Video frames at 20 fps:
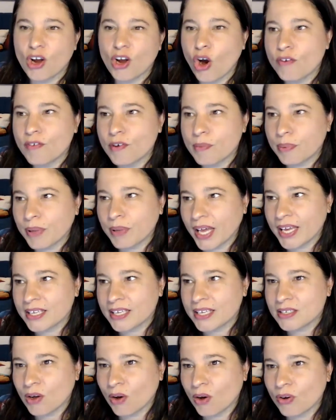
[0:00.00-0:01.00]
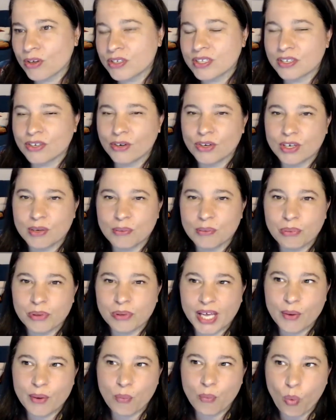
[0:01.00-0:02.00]
overplaying songs and who can
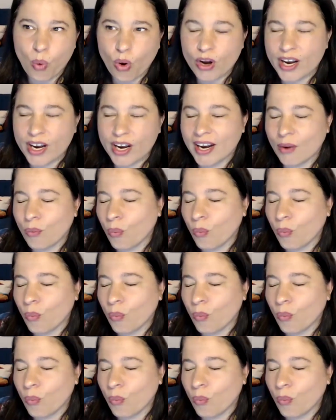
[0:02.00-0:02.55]
play what and at